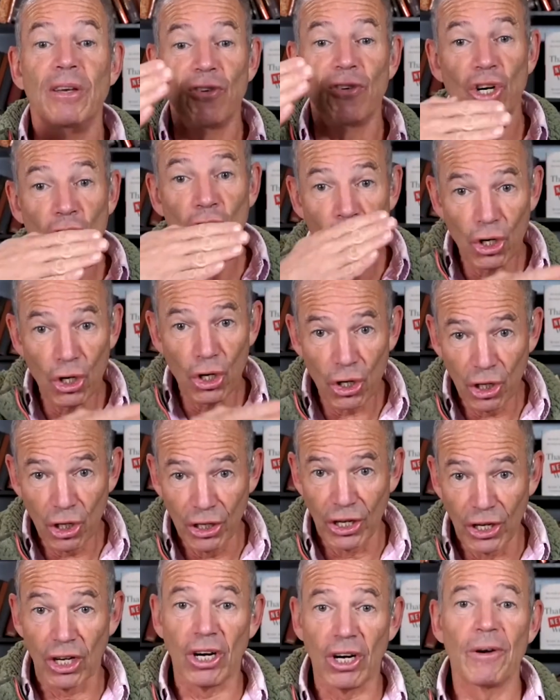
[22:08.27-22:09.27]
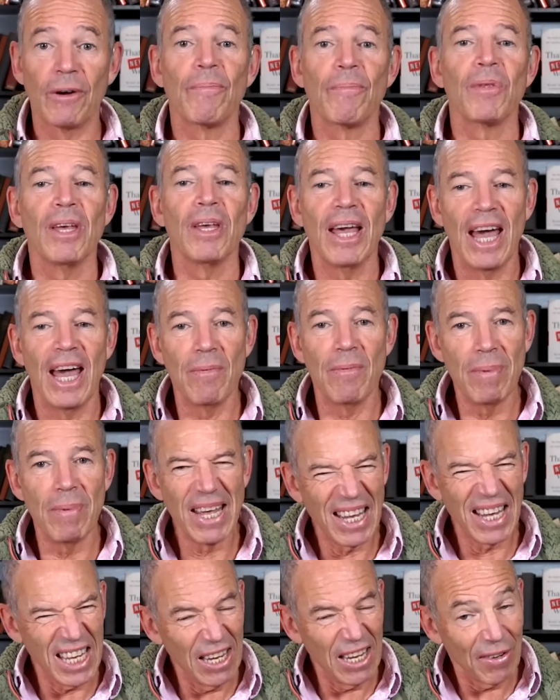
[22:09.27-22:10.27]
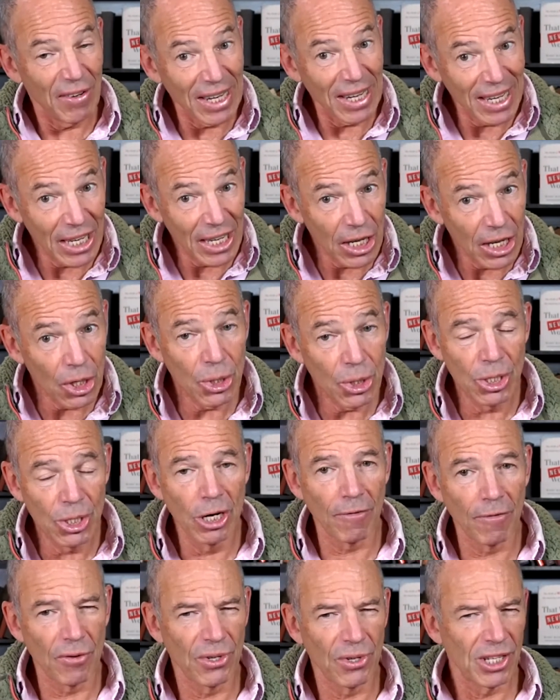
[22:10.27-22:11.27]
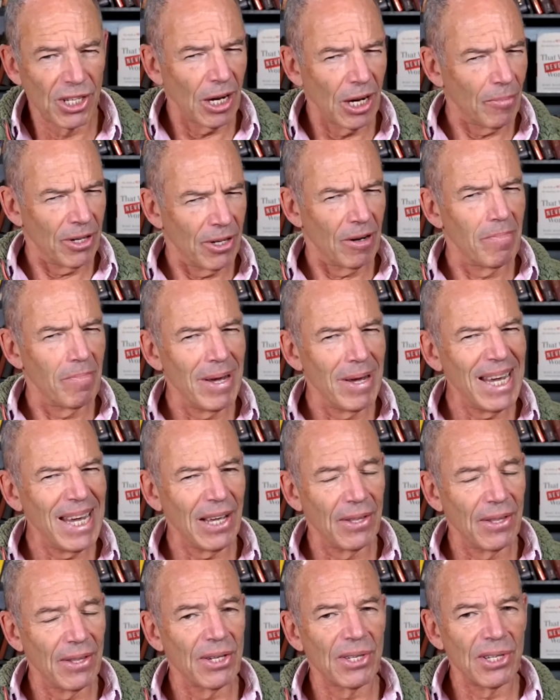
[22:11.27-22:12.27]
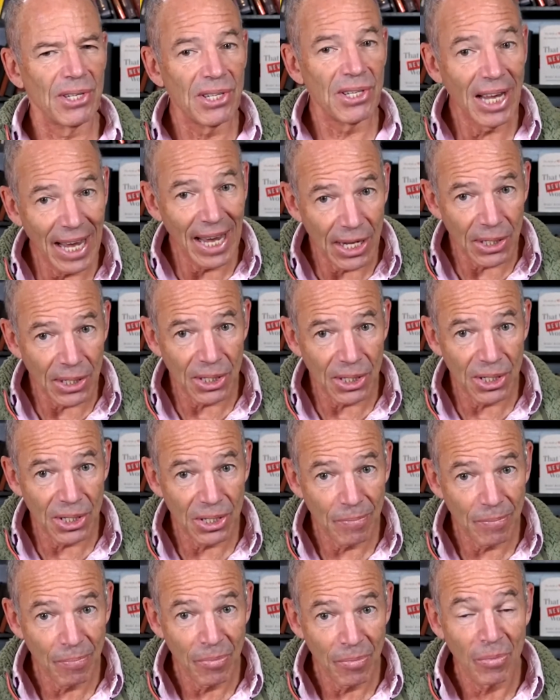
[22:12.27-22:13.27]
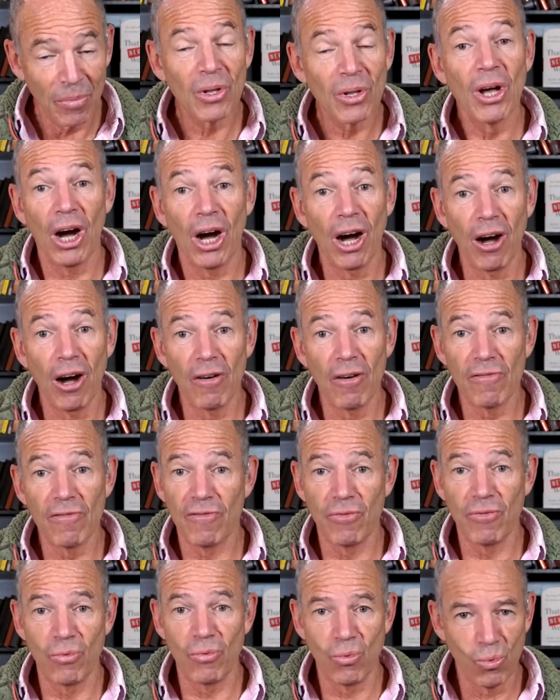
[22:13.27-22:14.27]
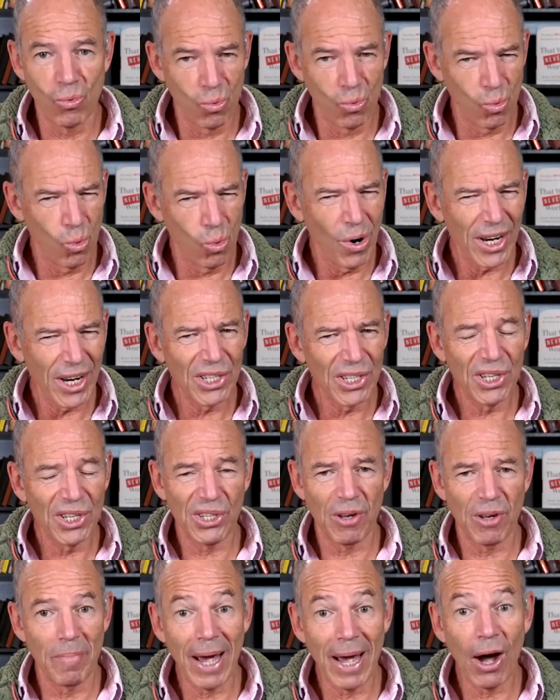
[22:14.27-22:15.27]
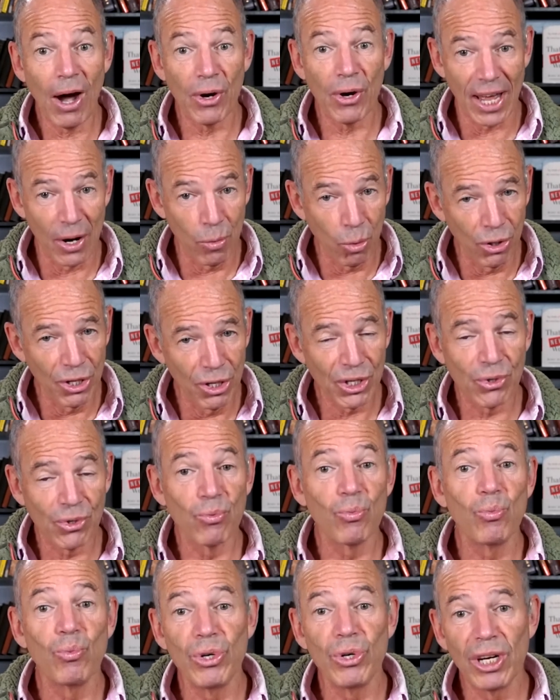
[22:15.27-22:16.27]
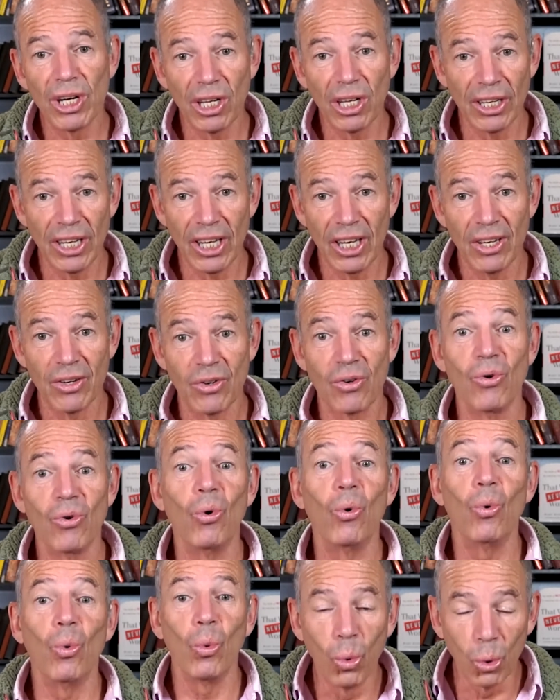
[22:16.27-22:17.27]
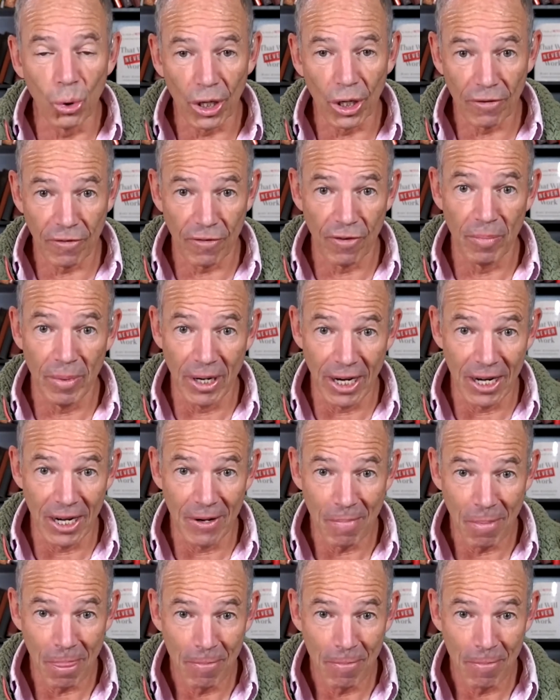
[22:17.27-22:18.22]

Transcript: even earlier and make it even easier for someone to make this sense of, what is this about, and will this really work for me?